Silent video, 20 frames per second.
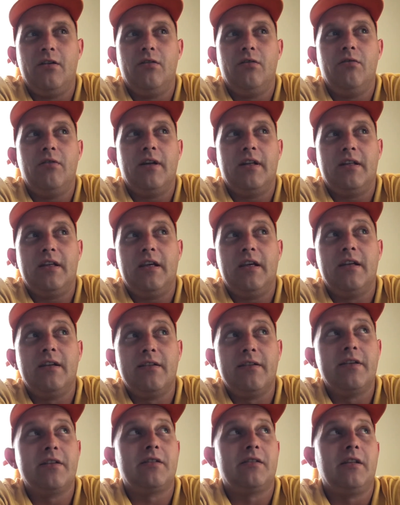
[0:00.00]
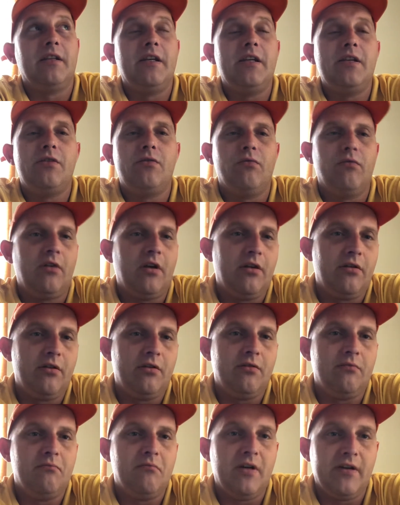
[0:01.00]
at the end of this lease, you will go to
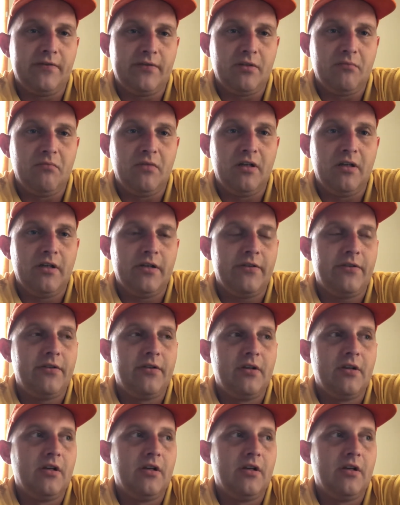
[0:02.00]
month to month,